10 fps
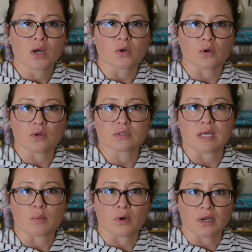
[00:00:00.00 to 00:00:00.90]
girls
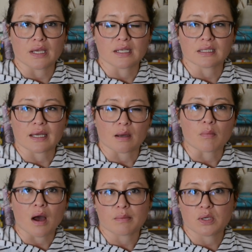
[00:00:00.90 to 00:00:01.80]
that were in like a
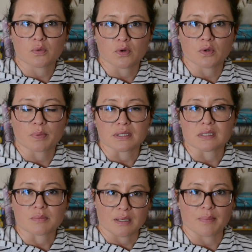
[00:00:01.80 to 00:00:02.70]
mommy group and
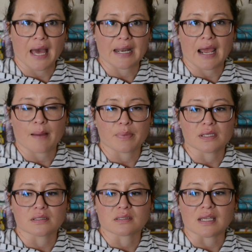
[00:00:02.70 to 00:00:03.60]
something bad
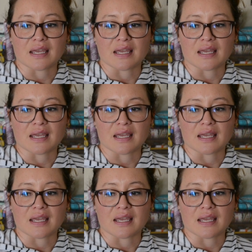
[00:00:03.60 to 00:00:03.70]
happens,